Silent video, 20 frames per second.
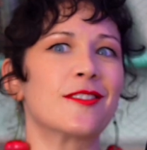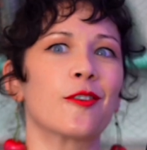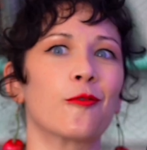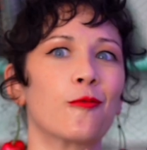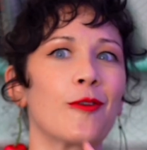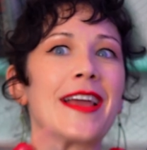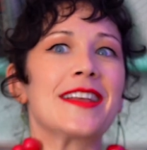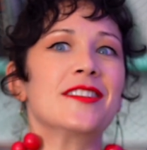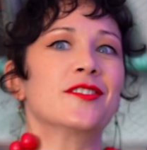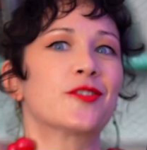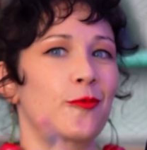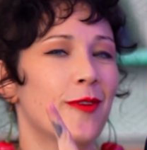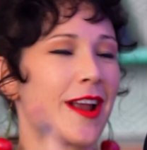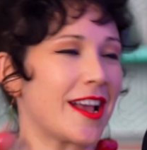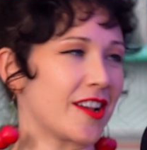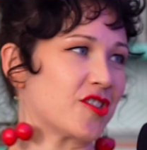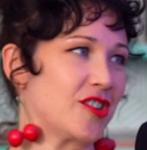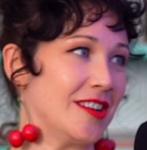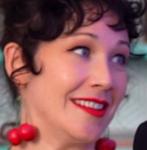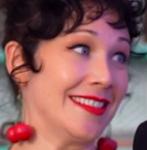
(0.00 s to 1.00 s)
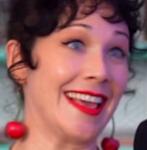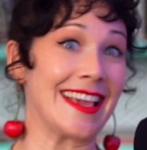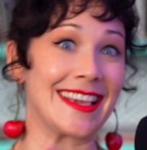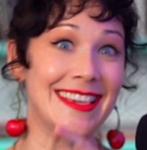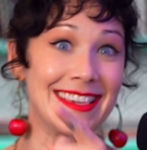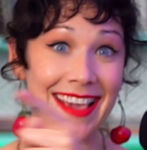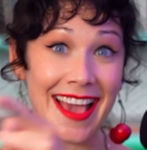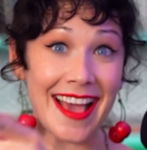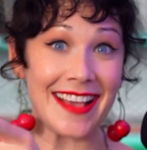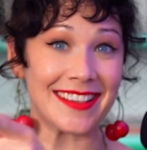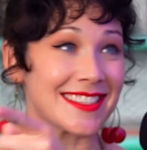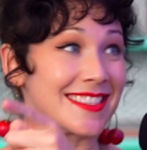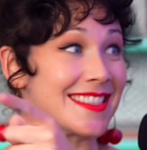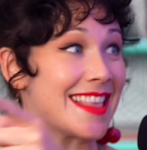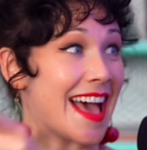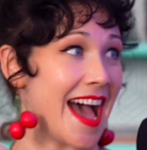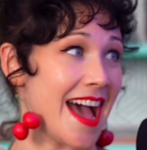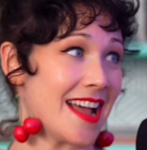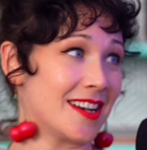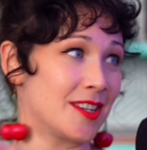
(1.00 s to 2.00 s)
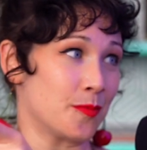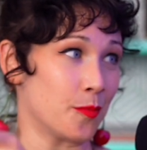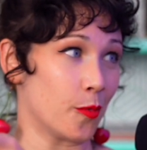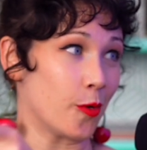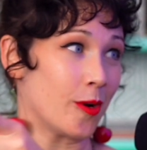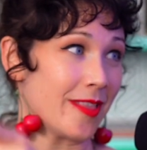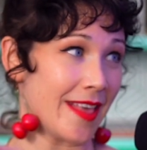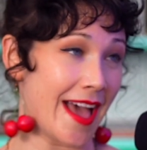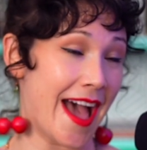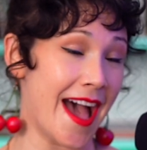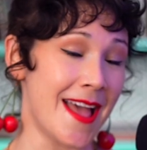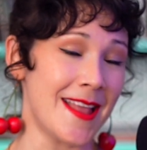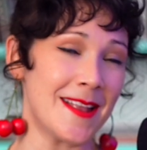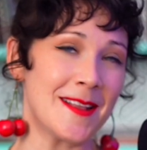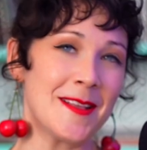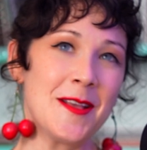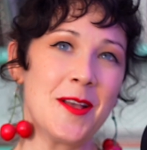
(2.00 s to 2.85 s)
the right direction. Like, yes, that, more that.